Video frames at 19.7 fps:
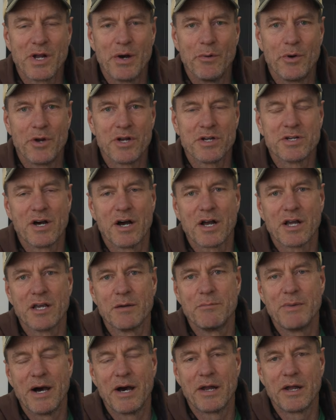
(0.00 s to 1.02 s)
I want to talk
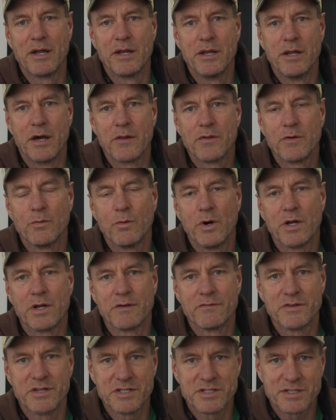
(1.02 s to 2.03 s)
about another one
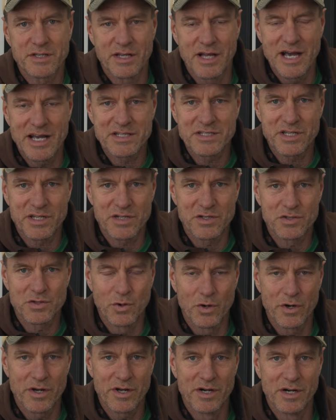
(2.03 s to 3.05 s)
of these classic
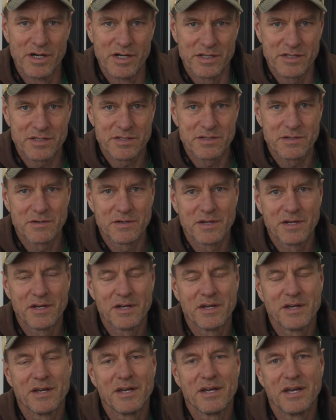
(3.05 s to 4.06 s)
short hunts.
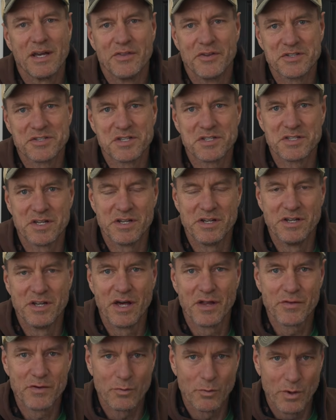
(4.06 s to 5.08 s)
And this is
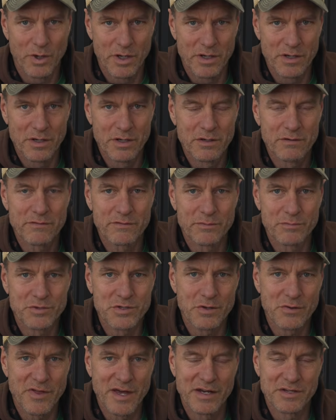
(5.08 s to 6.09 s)
another one from
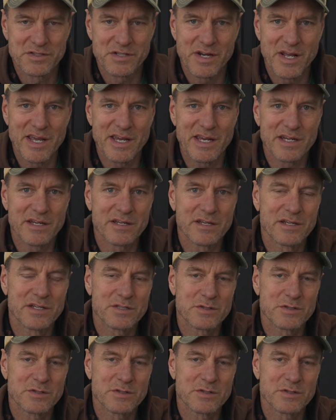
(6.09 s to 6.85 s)
2008.